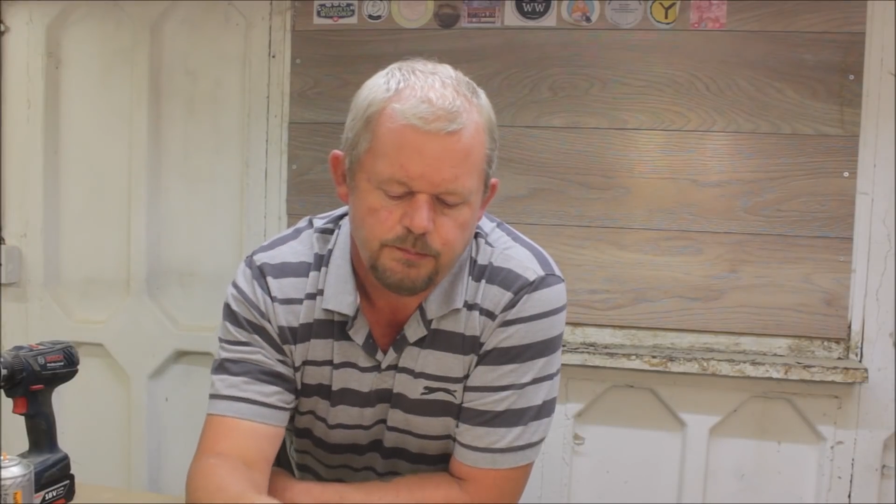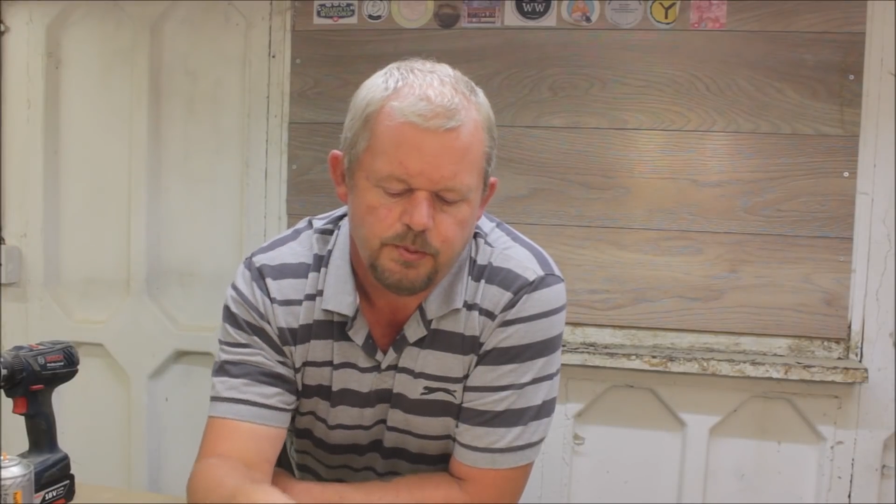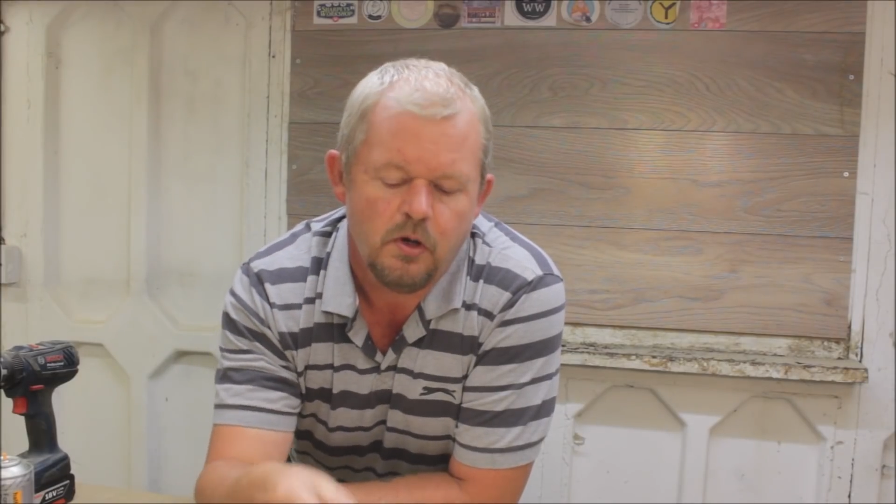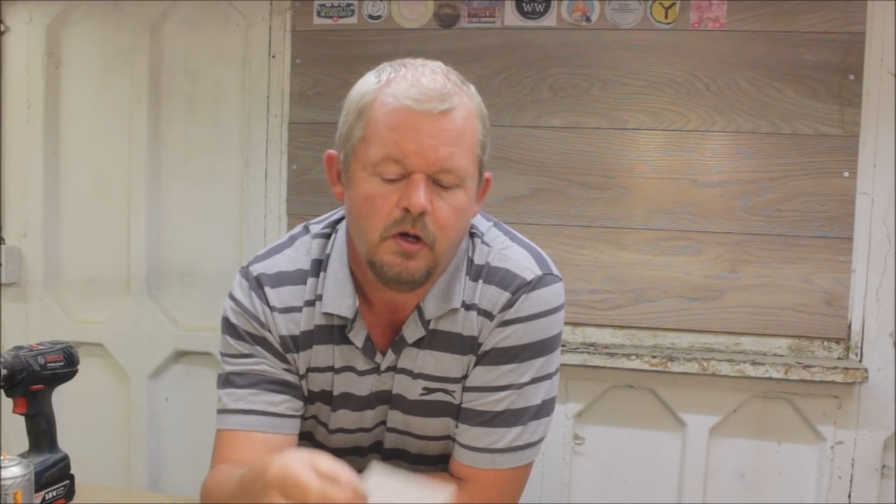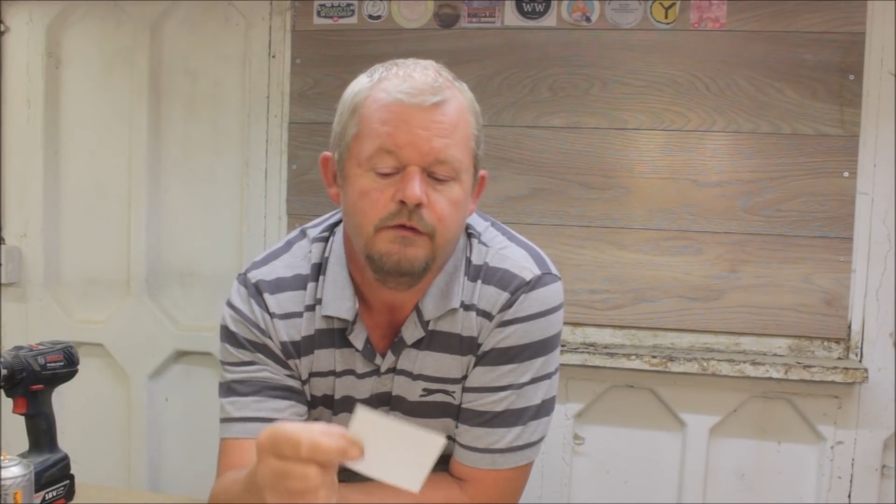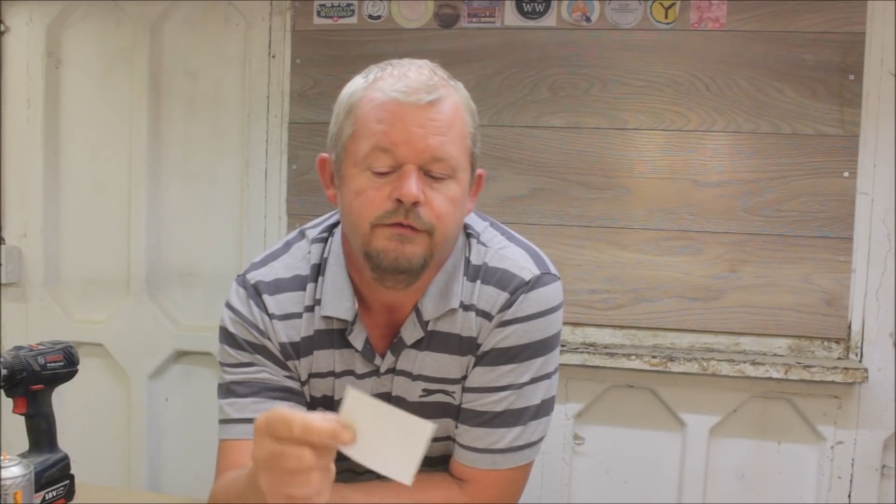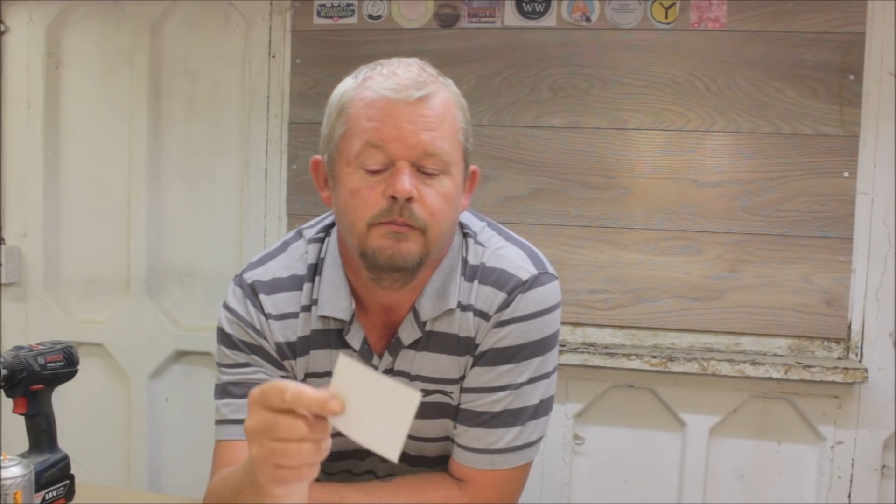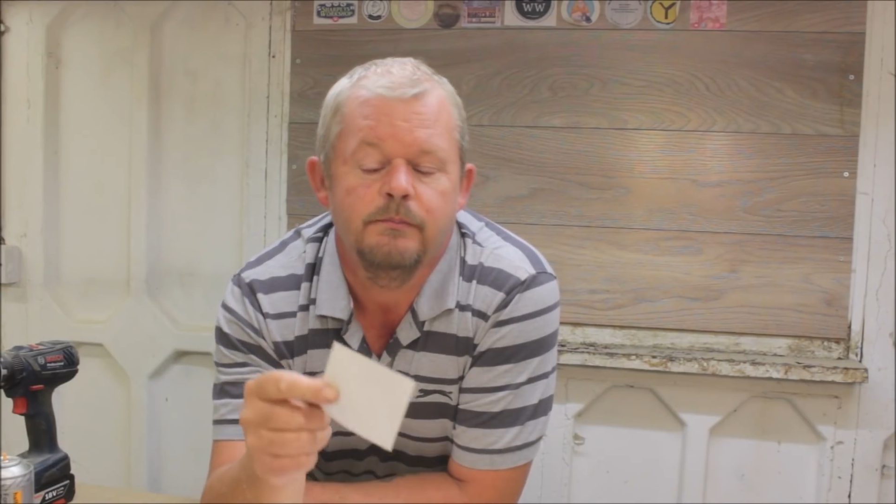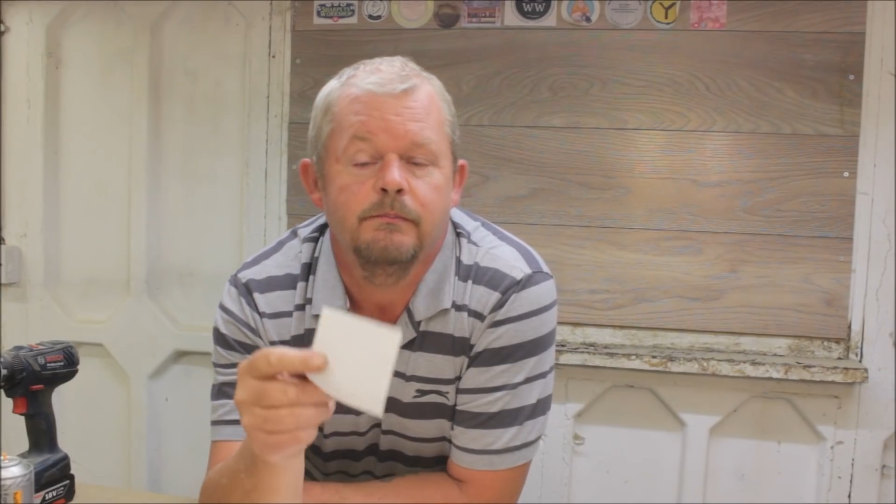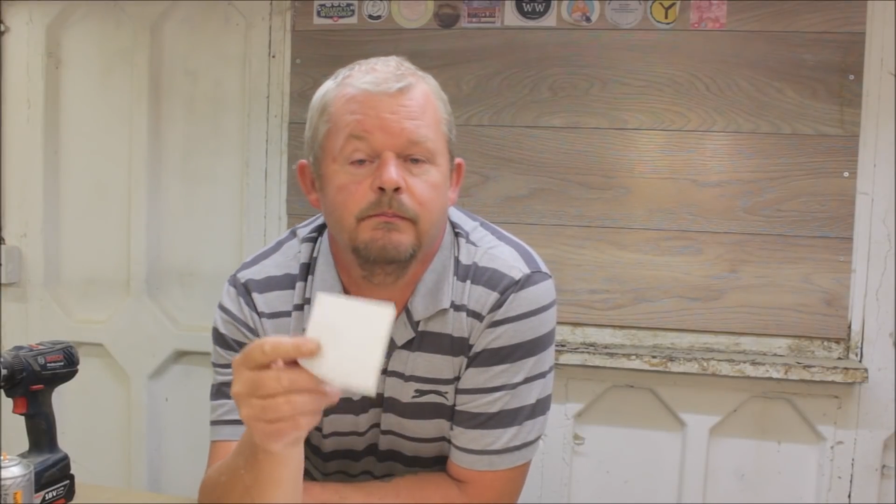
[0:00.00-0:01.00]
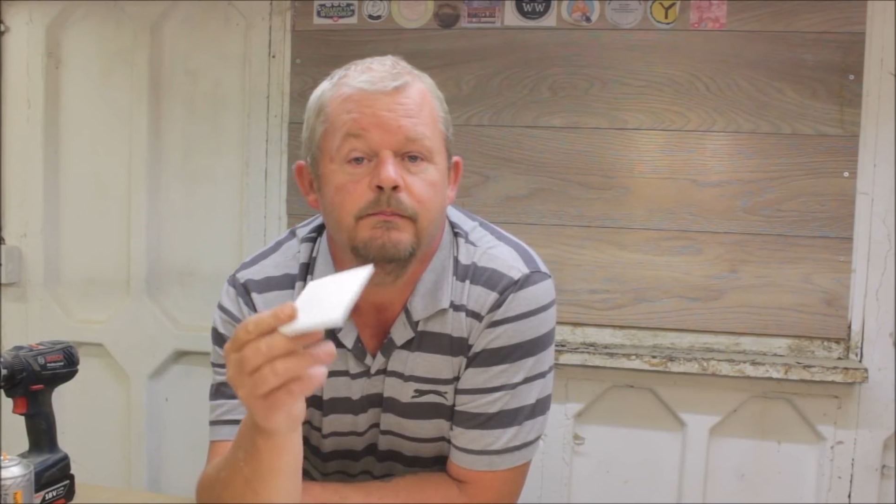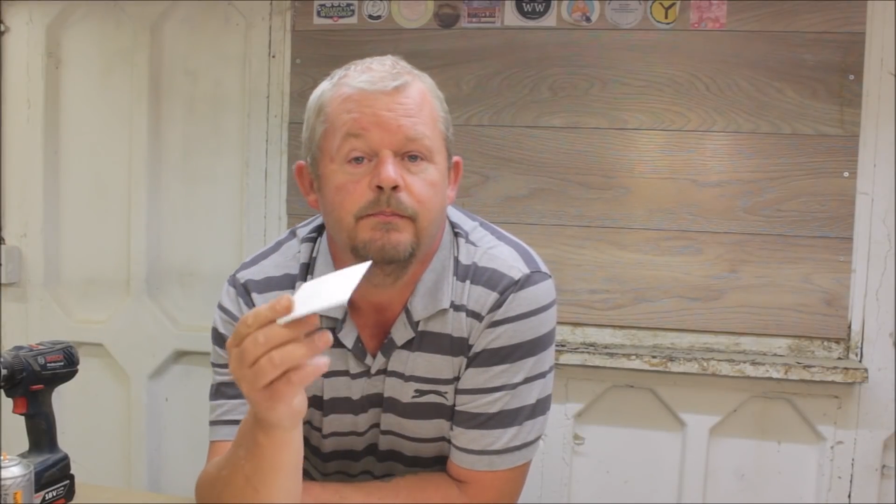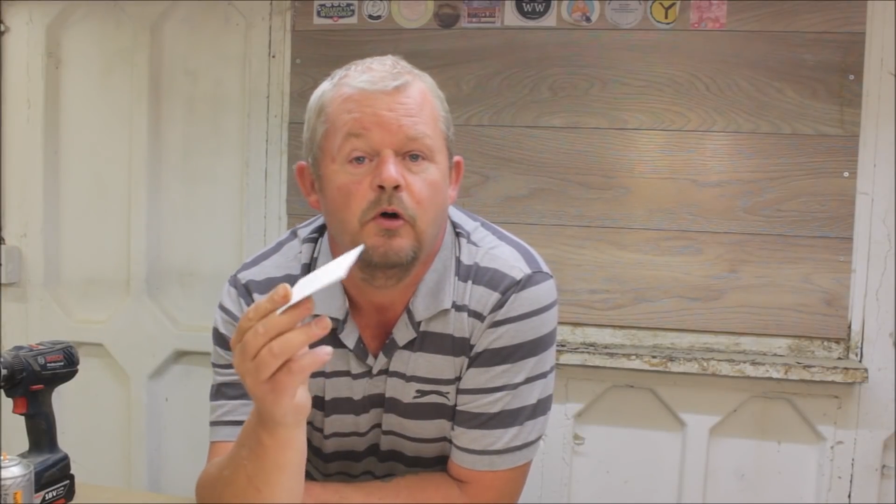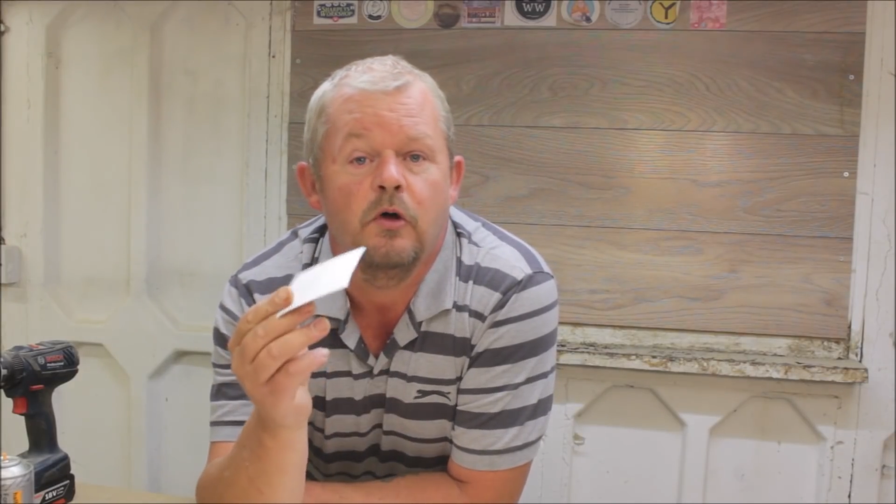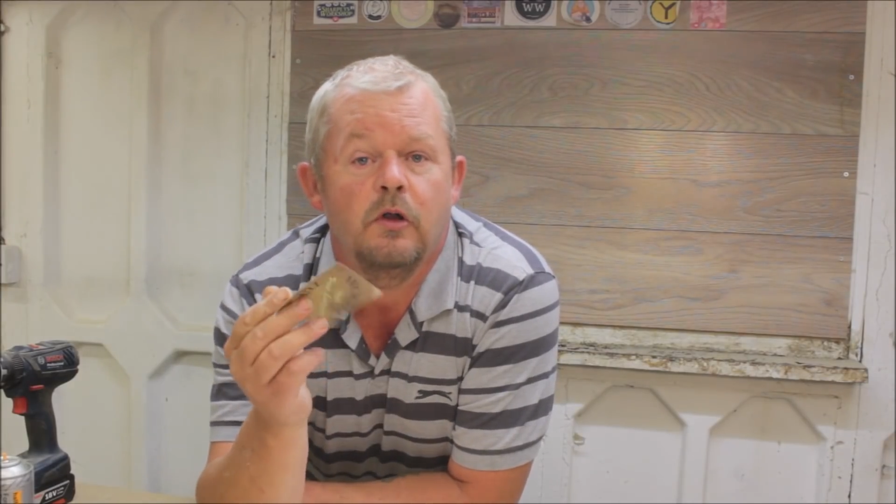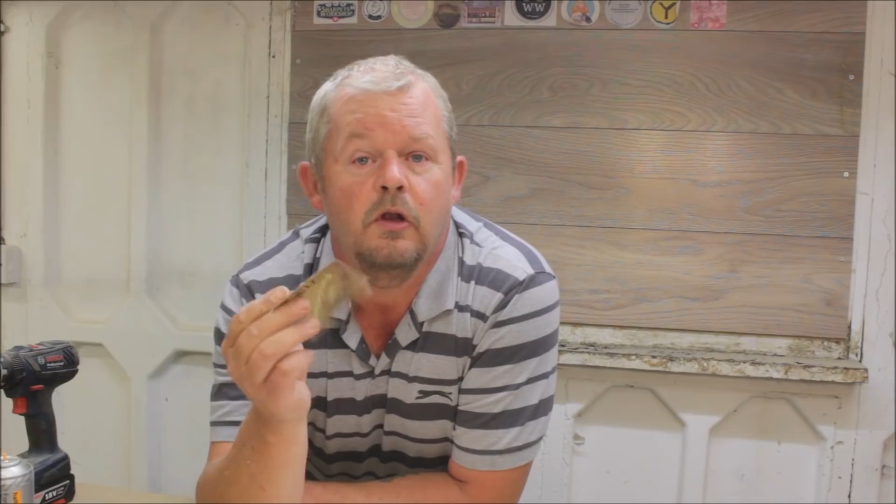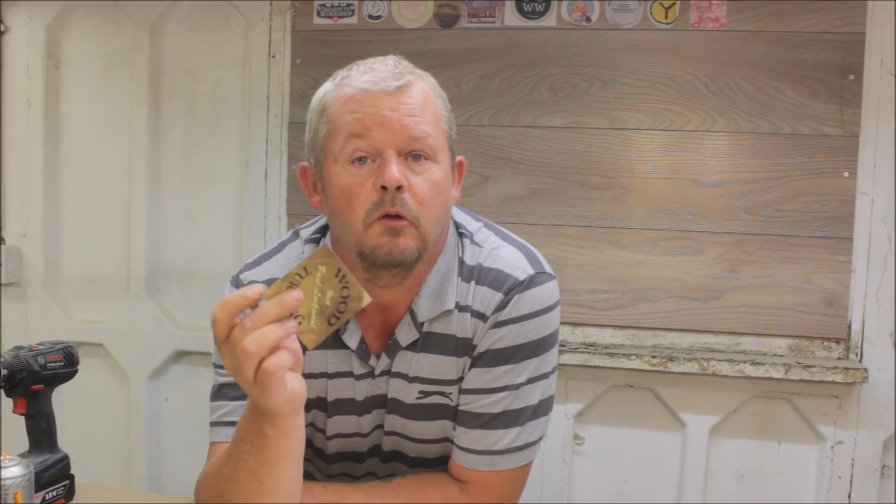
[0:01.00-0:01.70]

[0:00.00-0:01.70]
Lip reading: Paul from Paul